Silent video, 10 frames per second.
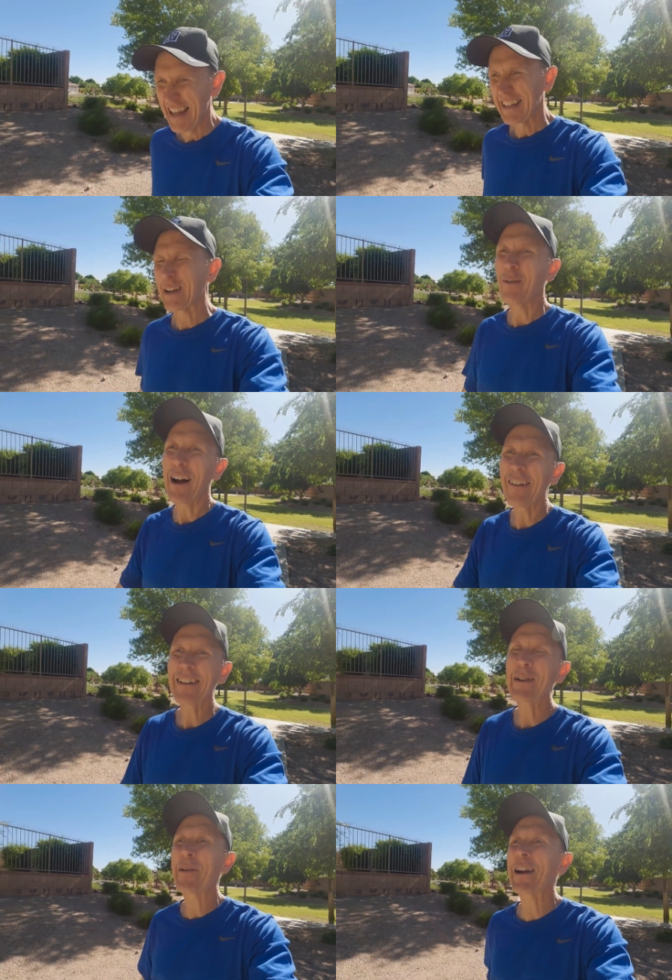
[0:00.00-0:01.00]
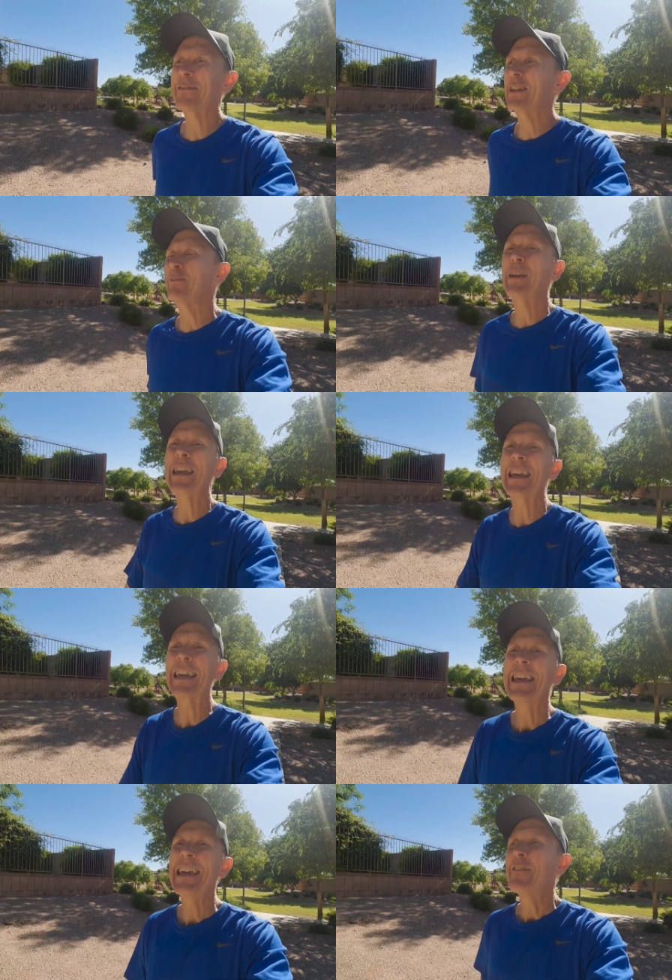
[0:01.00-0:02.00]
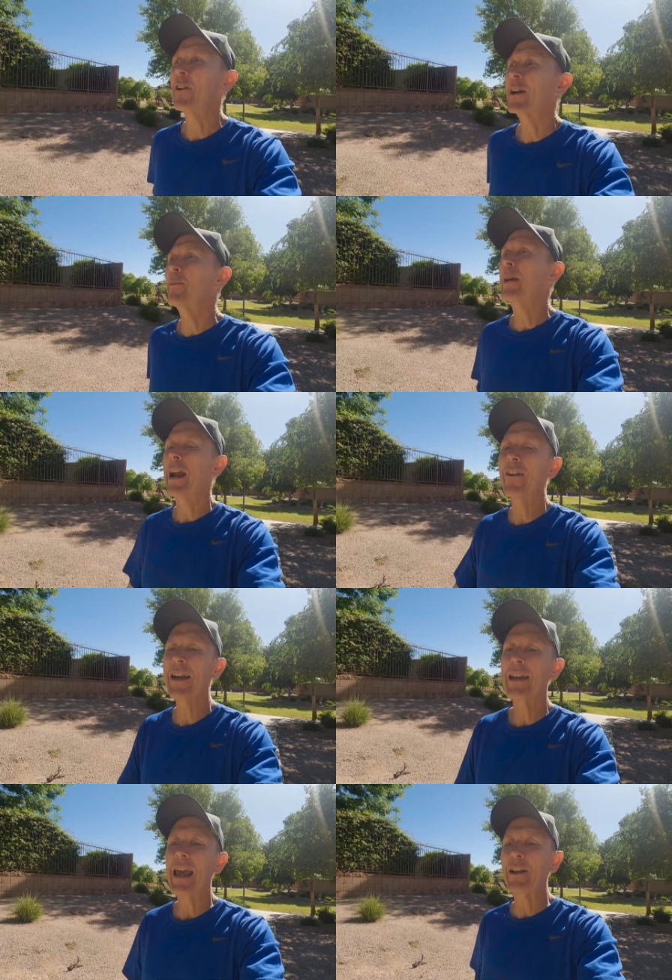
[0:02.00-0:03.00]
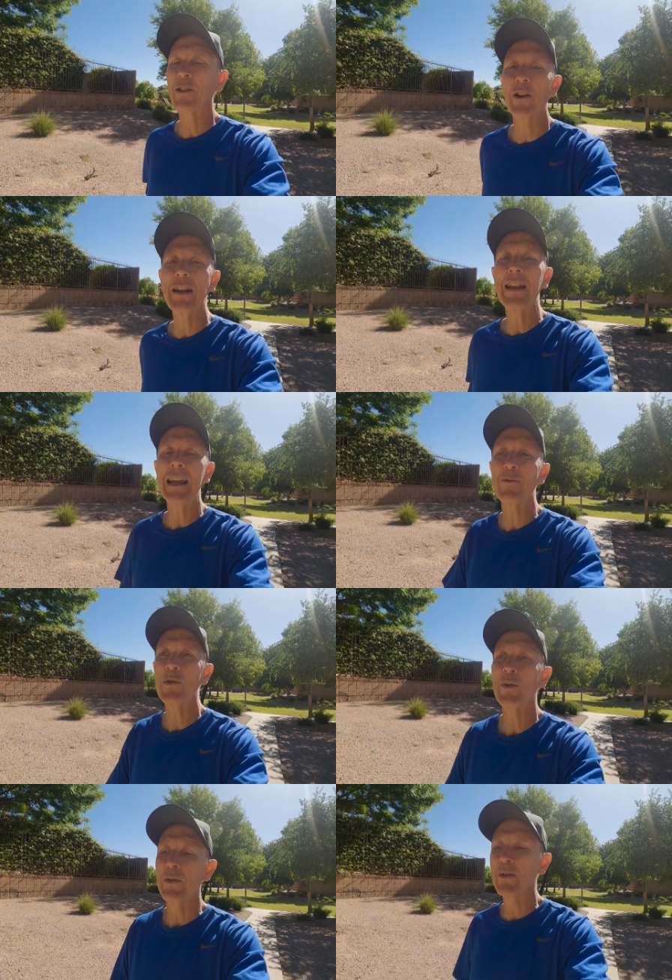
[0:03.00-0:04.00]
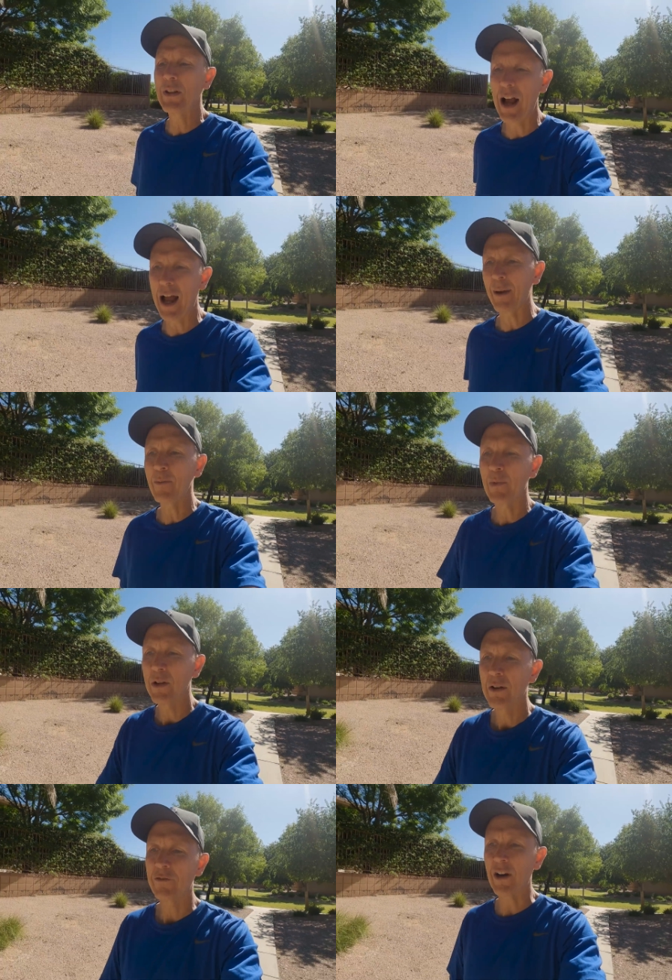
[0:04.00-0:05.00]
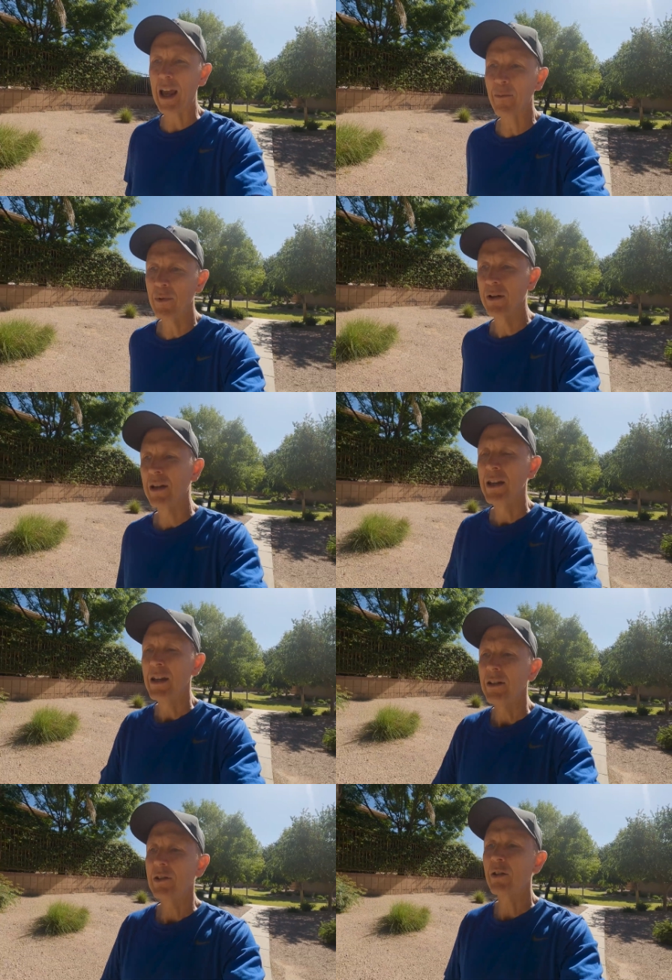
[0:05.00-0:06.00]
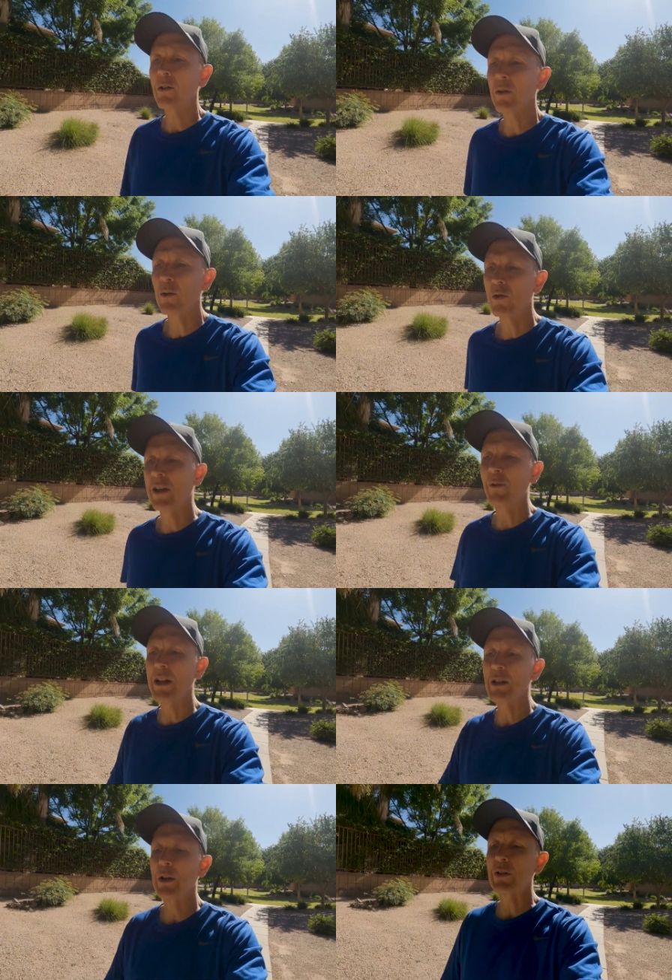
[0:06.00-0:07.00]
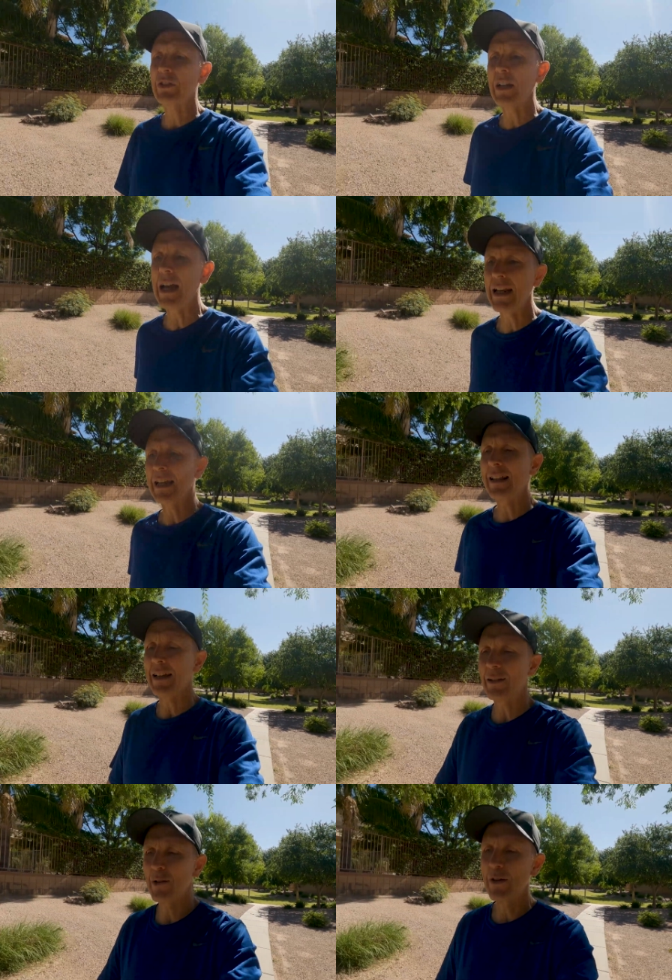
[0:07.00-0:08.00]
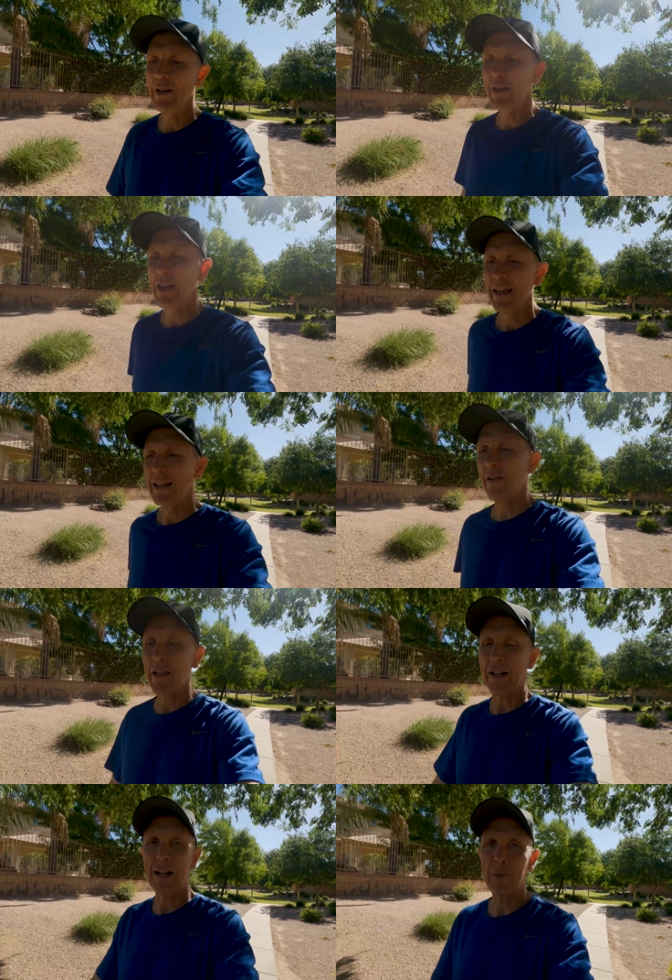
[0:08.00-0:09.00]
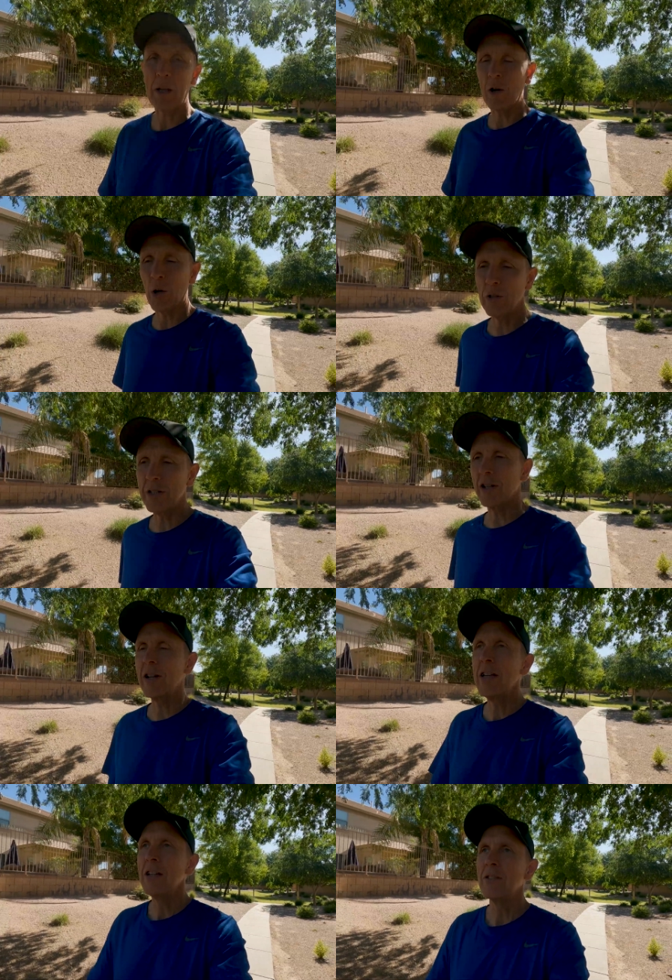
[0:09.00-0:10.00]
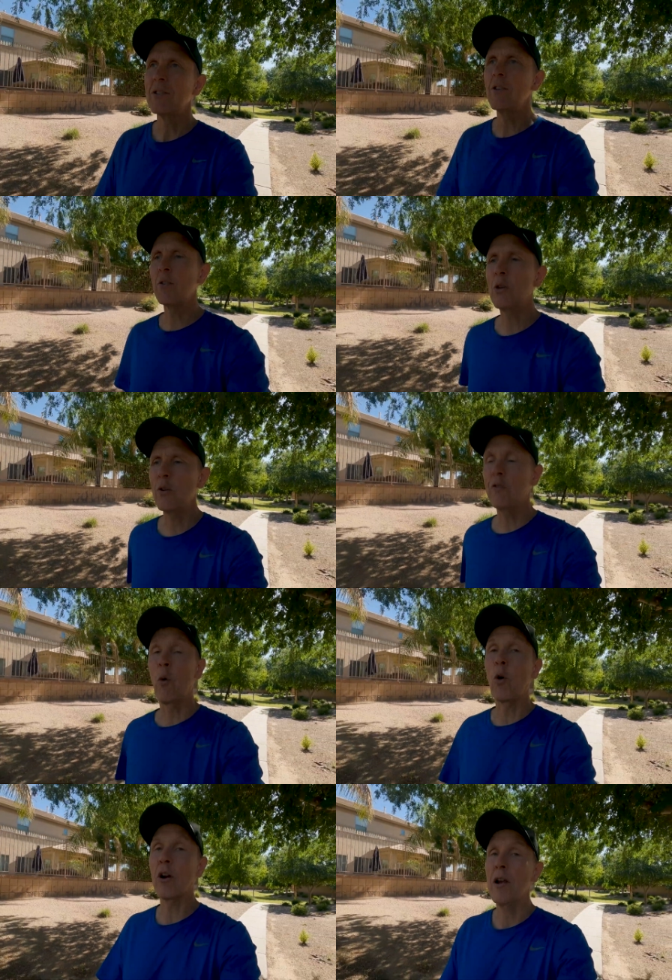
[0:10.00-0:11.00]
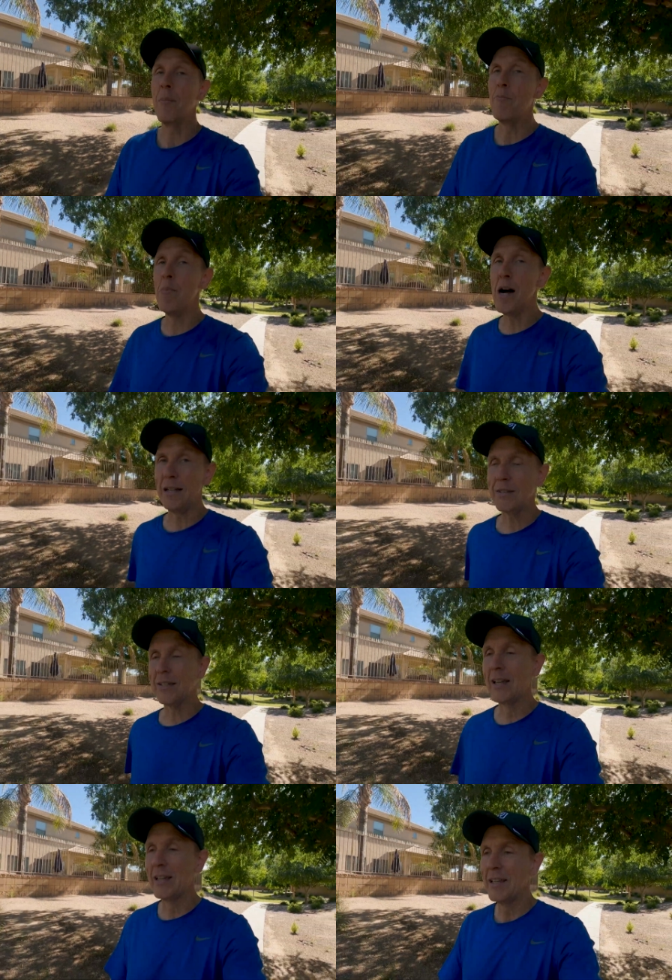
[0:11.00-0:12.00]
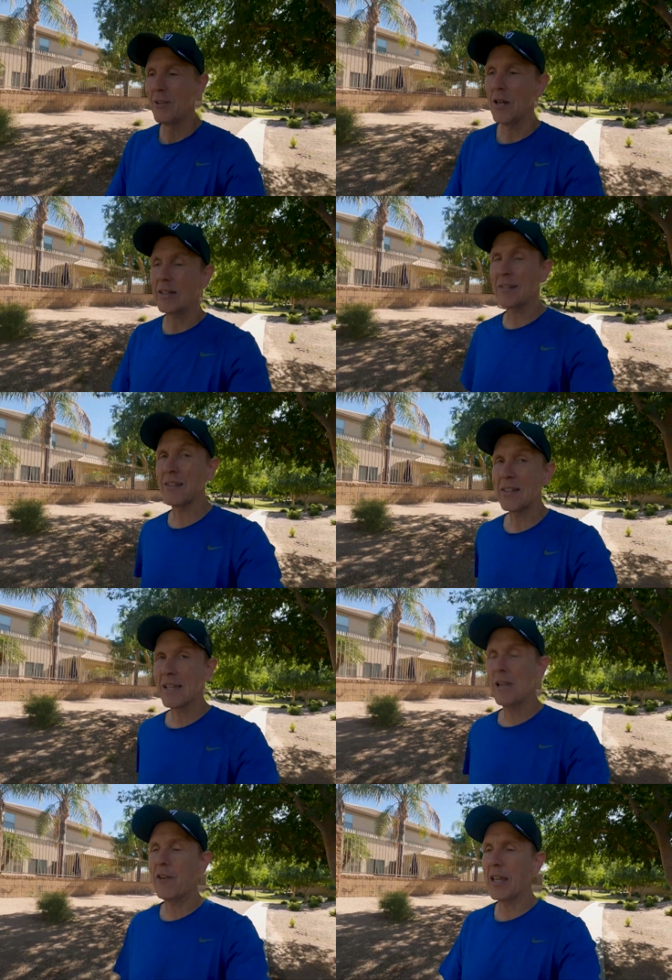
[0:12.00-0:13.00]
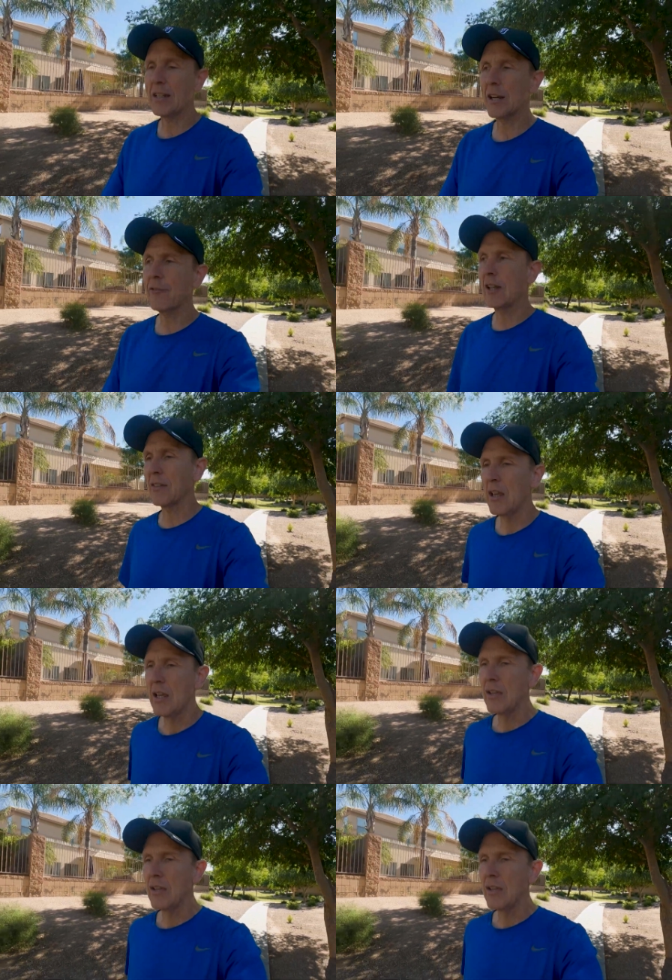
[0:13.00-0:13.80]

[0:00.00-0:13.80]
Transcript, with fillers: It's like, well, comparatively speaking, if you're comparing a thirty-day time frame to the original study that, you know, that I talked about earlier, to four months, right? That's a significant difference.